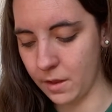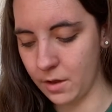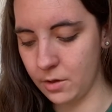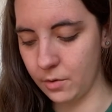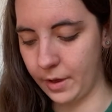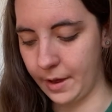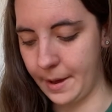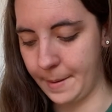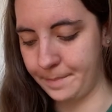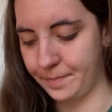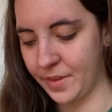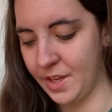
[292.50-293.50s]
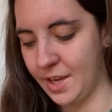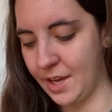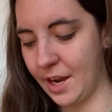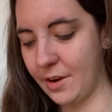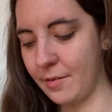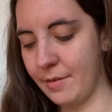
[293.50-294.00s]
Okay.
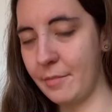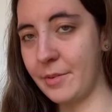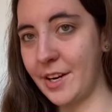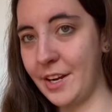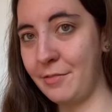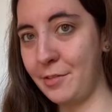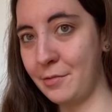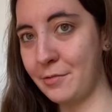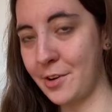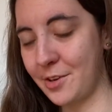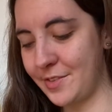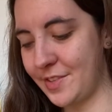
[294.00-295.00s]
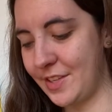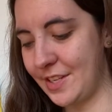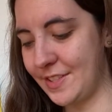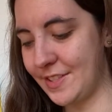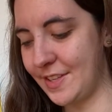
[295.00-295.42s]
I remember if you froze these,